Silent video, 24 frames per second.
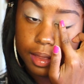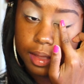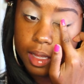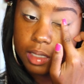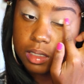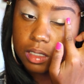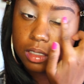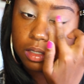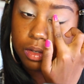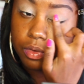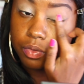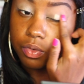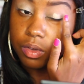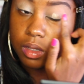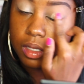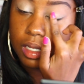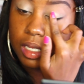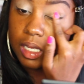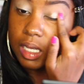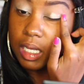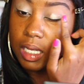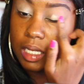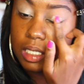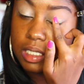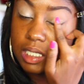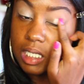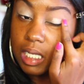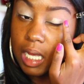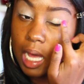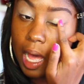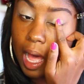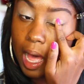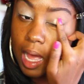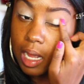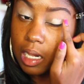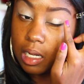And this is a really
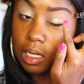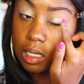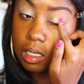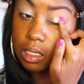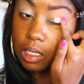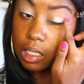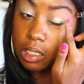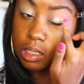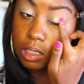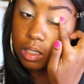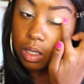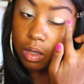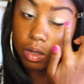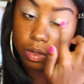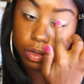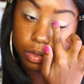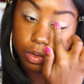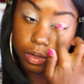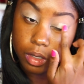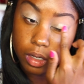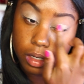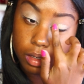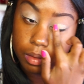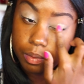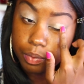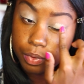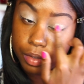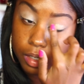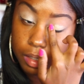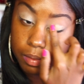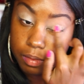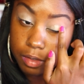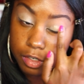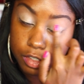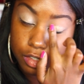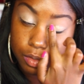easy eye look, so you can
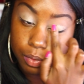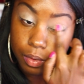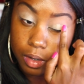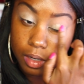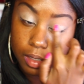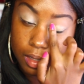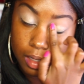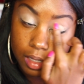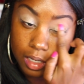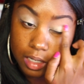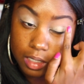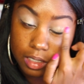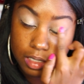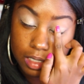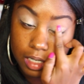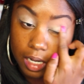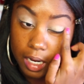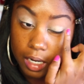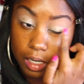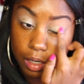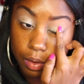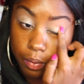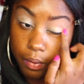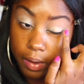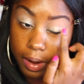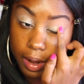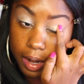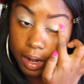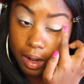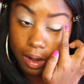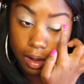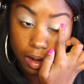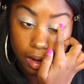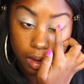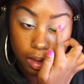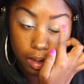pretty much wear this
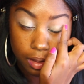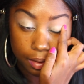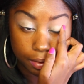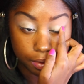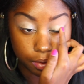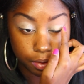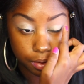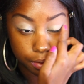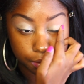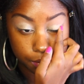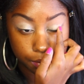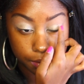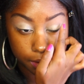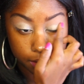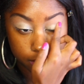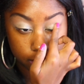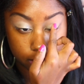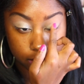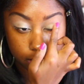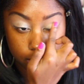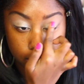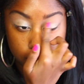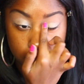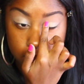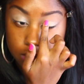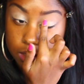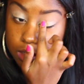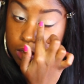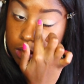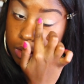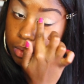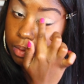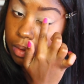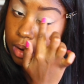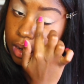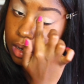anywhere. You can wear this
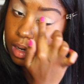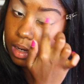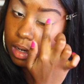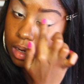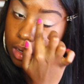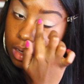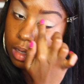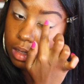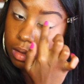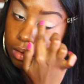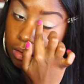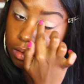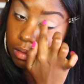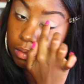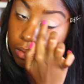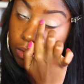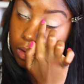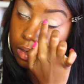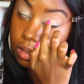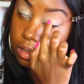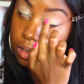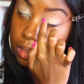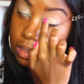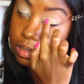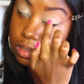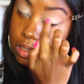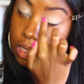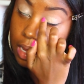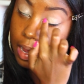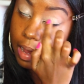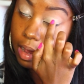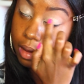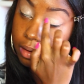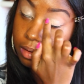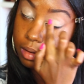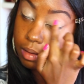to work, you can wear this
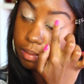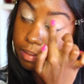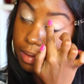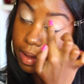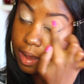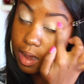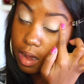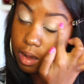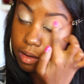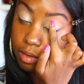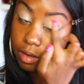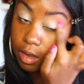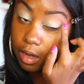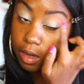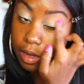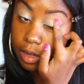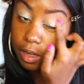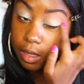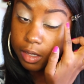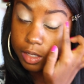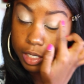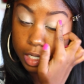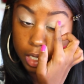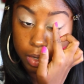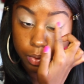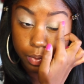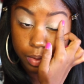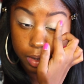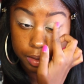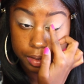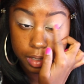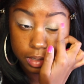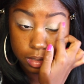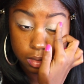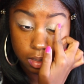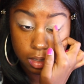out and about, you can
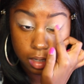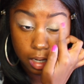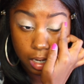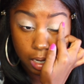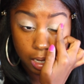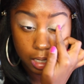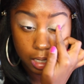wear this on a